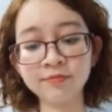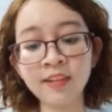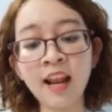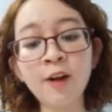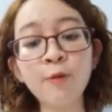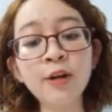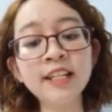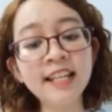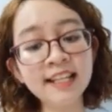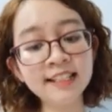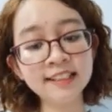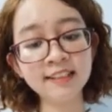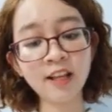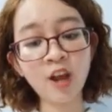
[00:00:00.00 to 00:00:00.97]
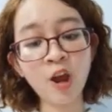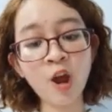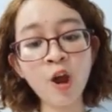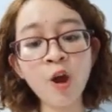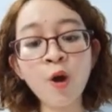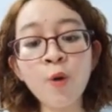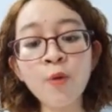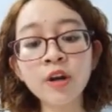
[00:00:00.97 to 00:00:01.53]
And with these,
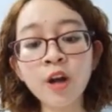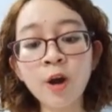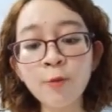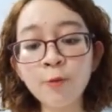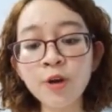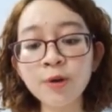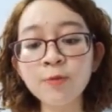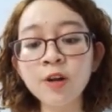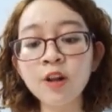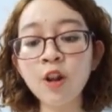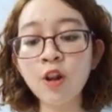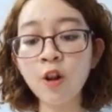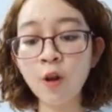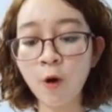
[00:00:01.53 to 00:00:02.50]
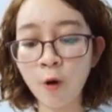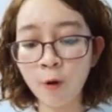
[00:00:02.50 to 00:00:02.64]
we come with